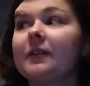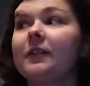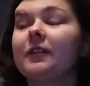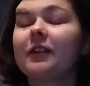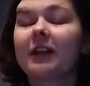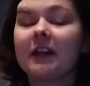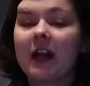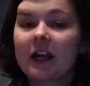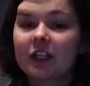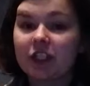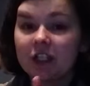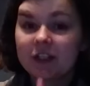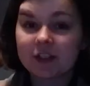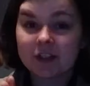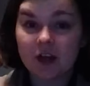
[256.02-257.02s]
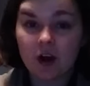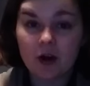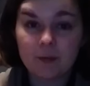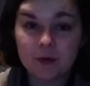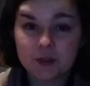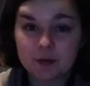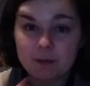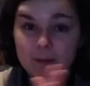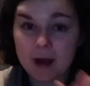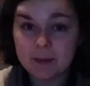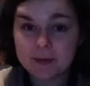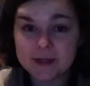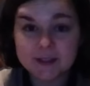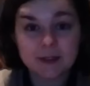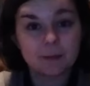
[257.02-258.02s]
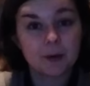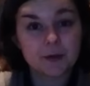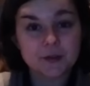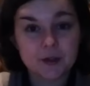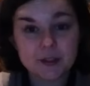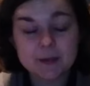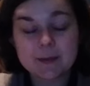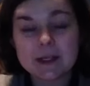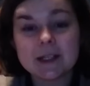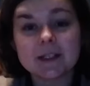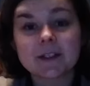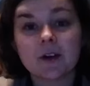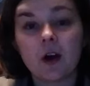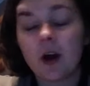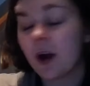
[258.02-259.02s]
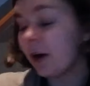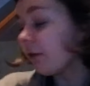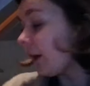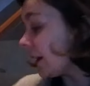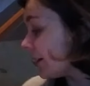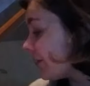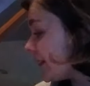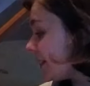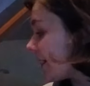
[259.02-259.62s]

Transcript: connections between my piece and Mozart's piece are relevant,